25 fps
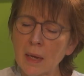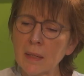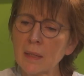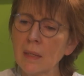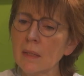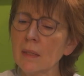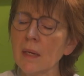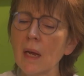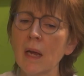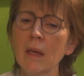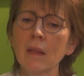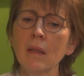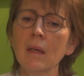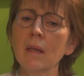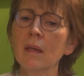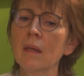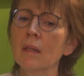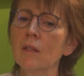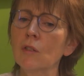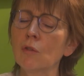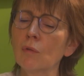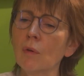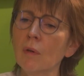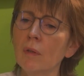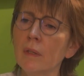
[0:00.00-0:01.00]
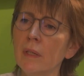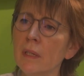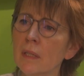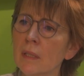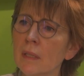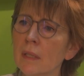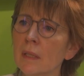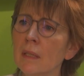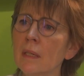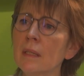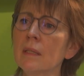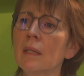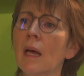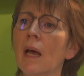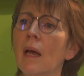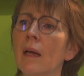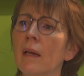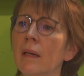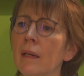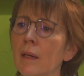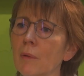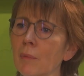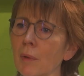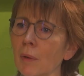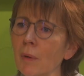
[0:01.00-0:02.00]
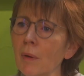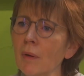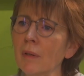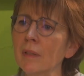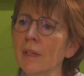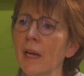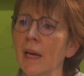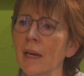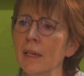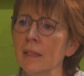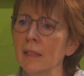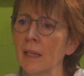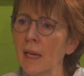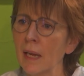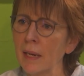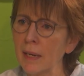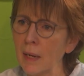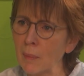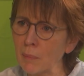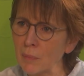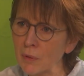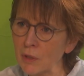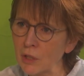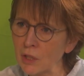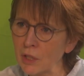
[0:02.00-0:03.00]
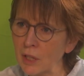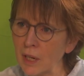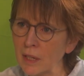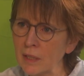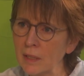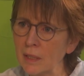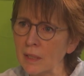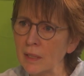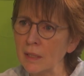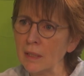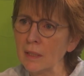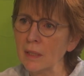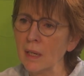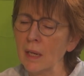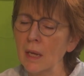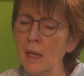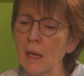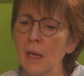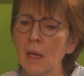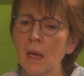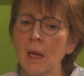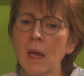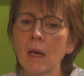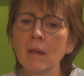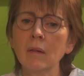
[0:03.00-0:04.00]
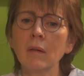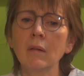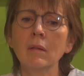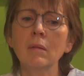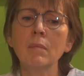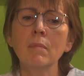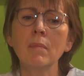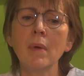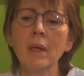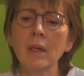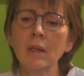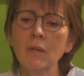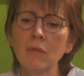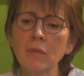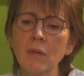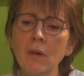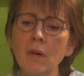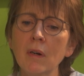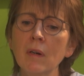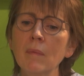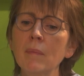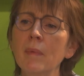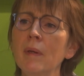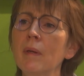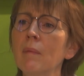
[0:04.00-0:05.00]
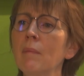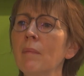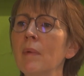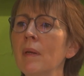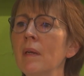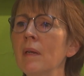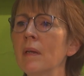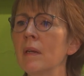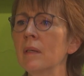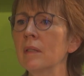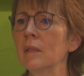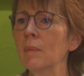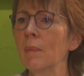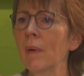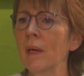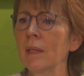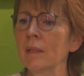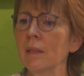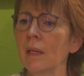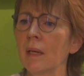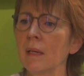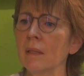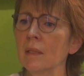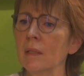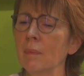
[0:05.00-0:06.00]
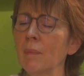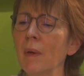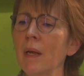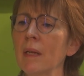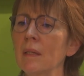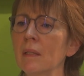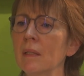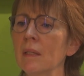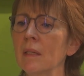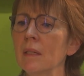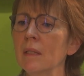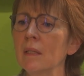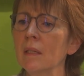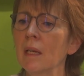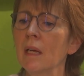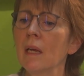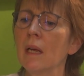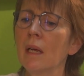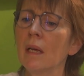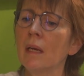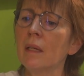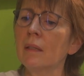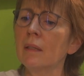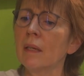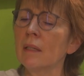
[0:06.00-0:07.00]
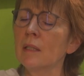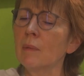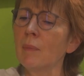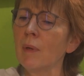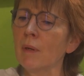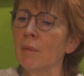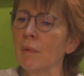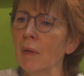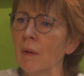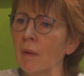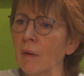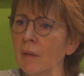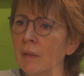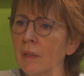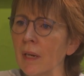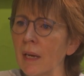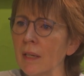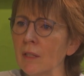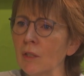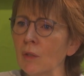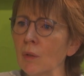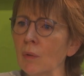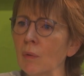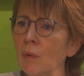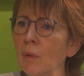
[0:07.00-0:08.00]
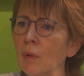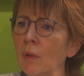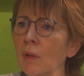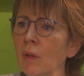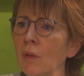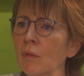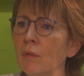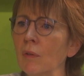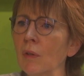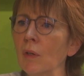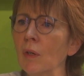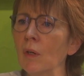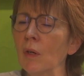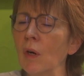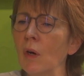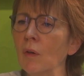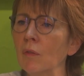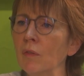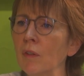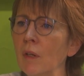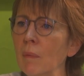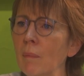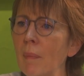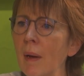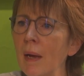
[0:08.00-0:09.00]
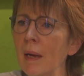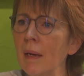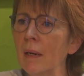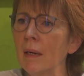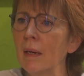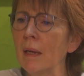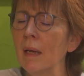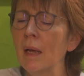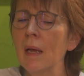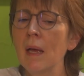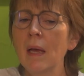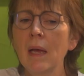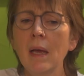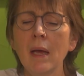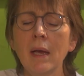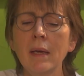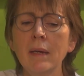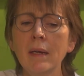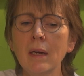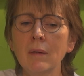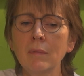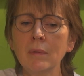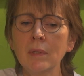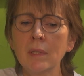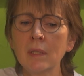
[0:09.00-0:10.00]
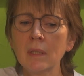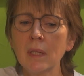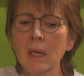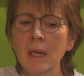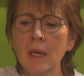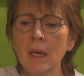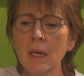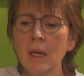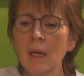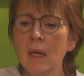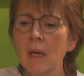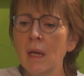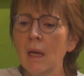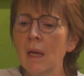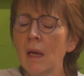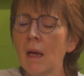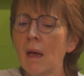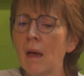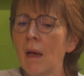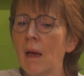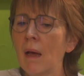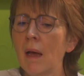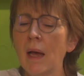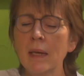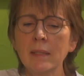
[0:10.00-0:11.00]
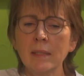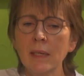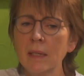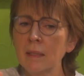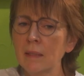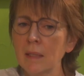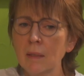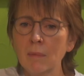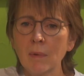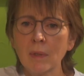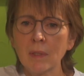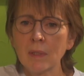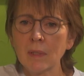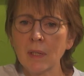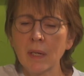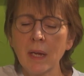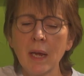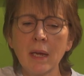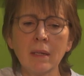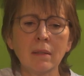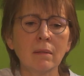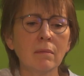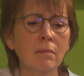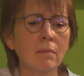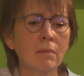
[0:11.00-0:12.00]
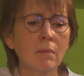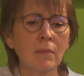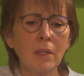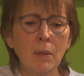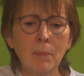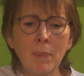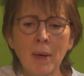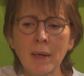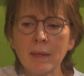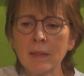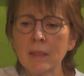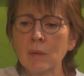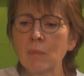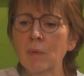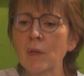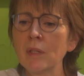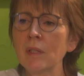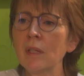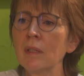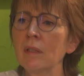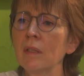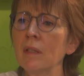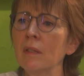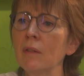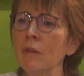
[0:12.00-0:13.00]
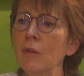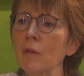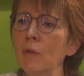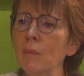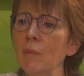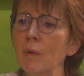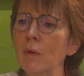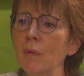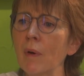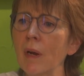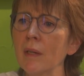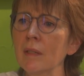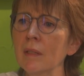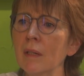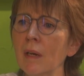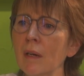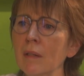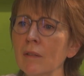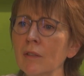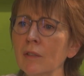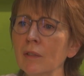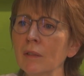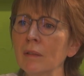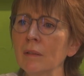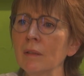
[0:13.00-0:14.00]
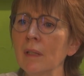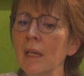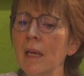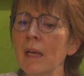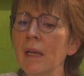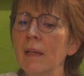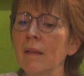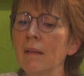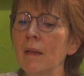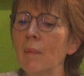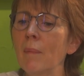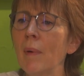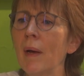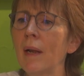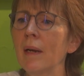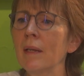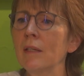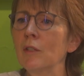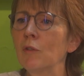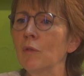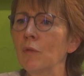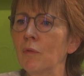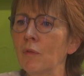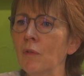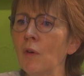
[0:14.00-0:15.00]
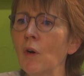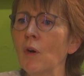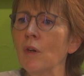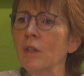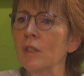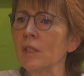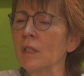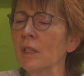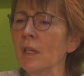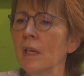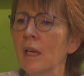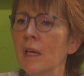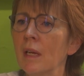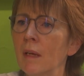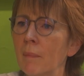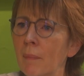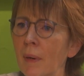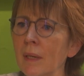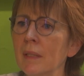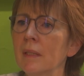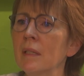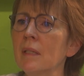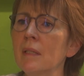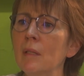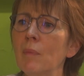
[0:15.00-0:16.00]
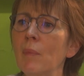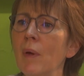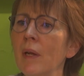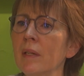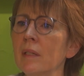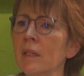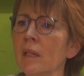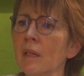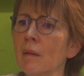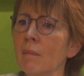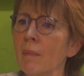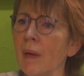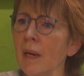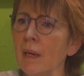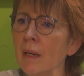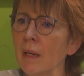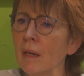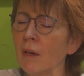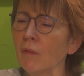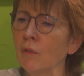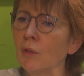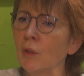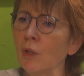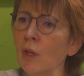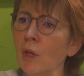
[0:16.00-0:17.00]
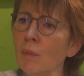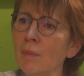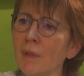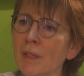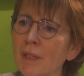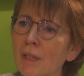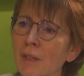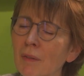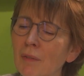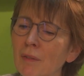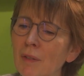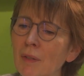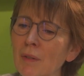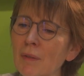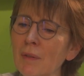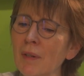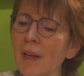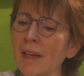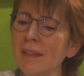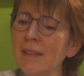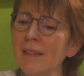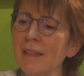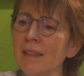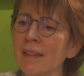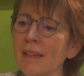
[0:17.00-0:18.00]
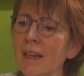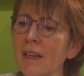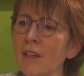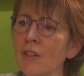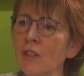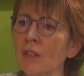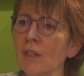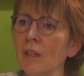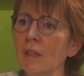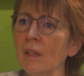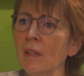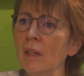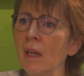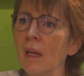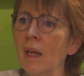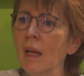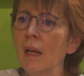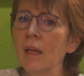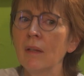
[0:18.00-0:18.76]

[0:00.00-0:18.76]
As I say, I think its role is highly recognized and appreciated, and on many forums and many spaces it has been recognized, the role of Nepal. And I would say, as I say once again, Nepal is present in the Human Rights Council. Nepal has a voice, participates in many of the committee of the United Nations.